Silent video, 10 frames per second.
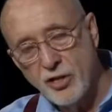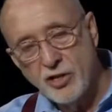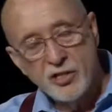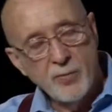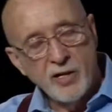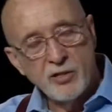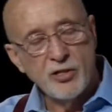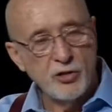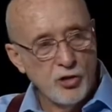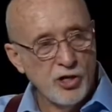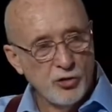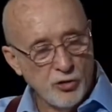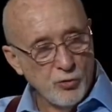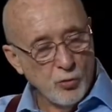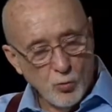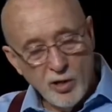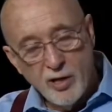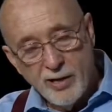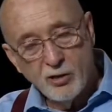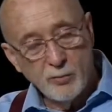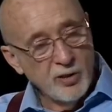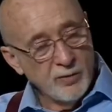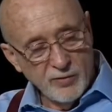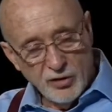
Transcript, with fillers: he's made a suggestion, or one element of his